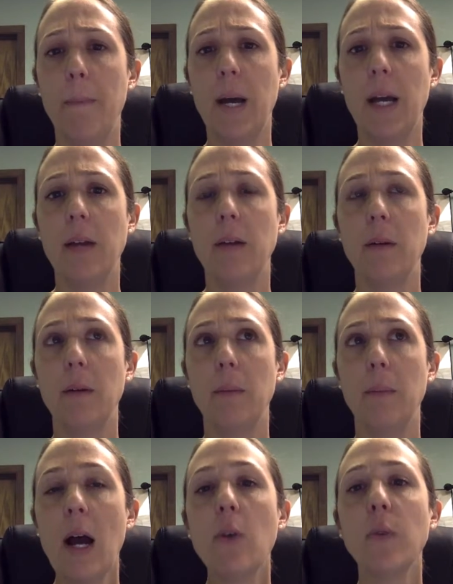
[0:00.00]
but
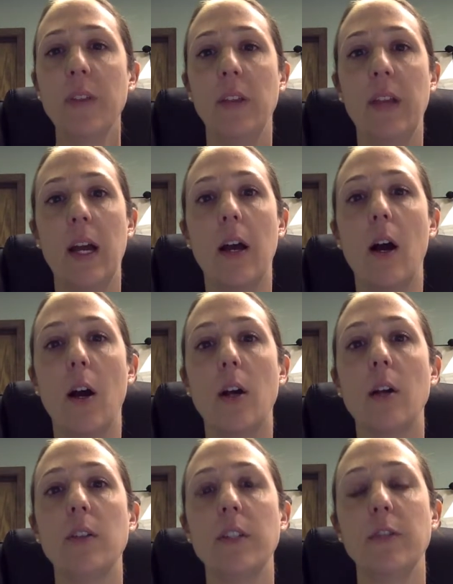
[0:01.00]
bound within that
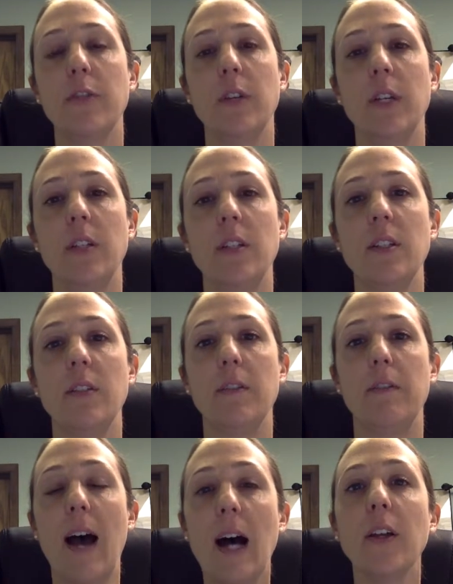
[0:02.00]
are different
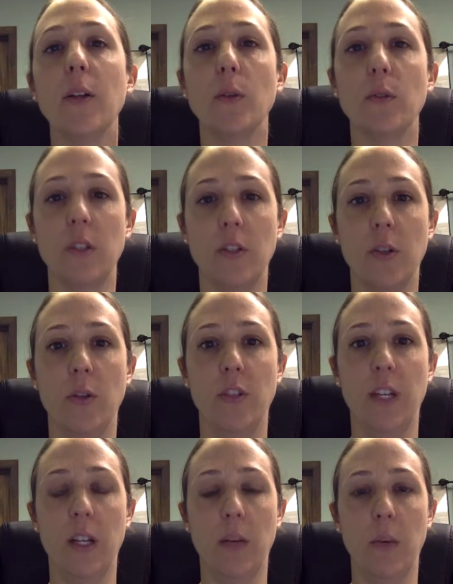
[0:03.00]
values
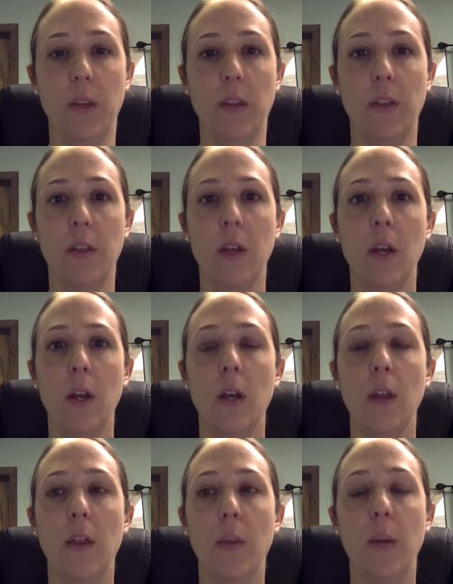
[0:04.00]
associated with
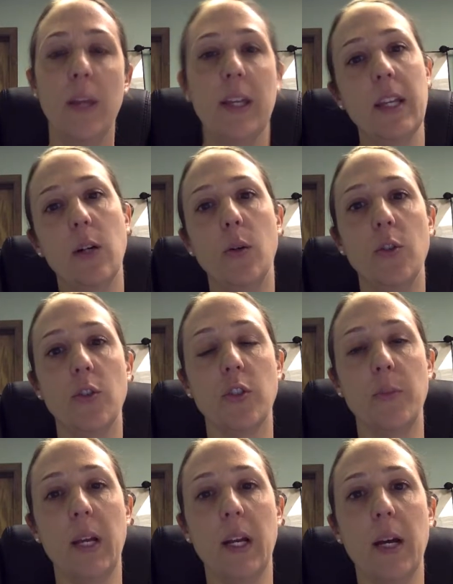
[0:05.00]
the way that that culture
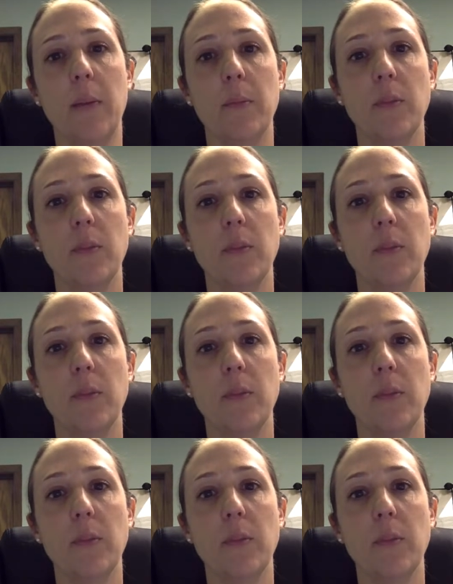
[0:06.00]
is made up.